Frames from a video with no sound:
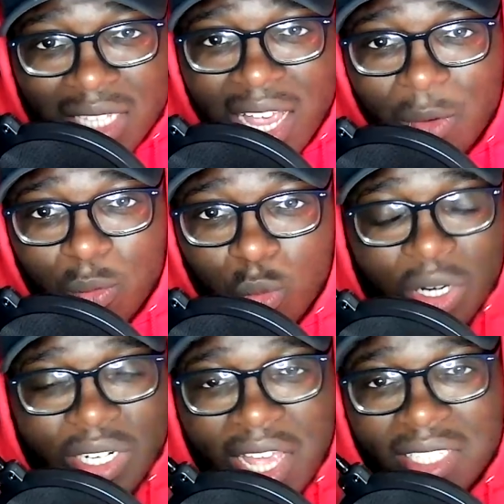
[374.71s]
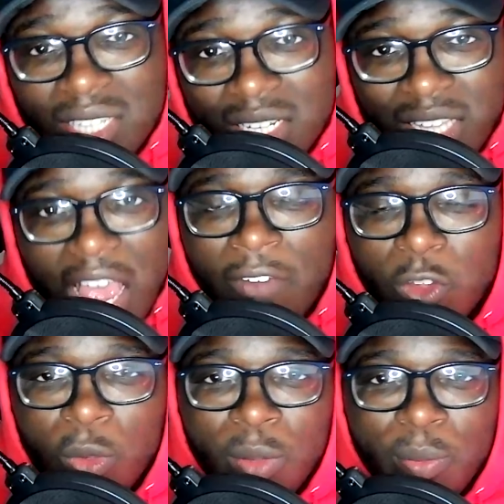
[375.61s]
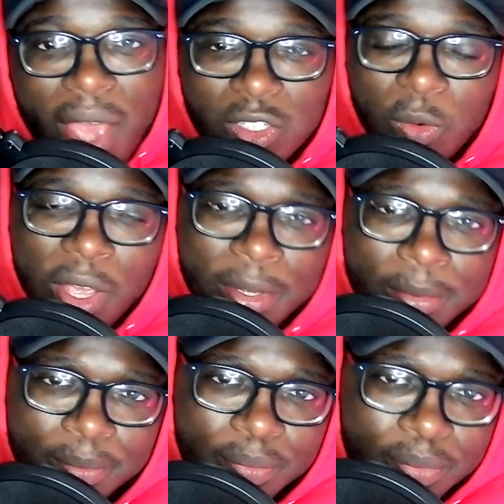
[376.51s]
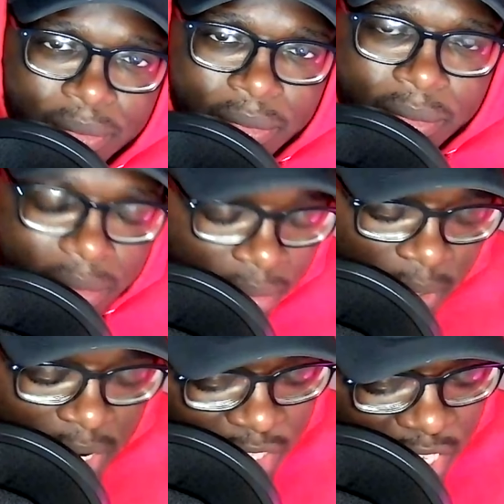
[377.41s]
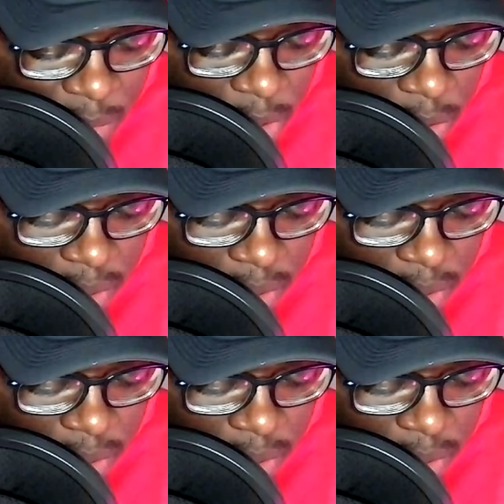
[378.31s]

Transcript: that wouldn't exist after we pass away. Let's keep going. It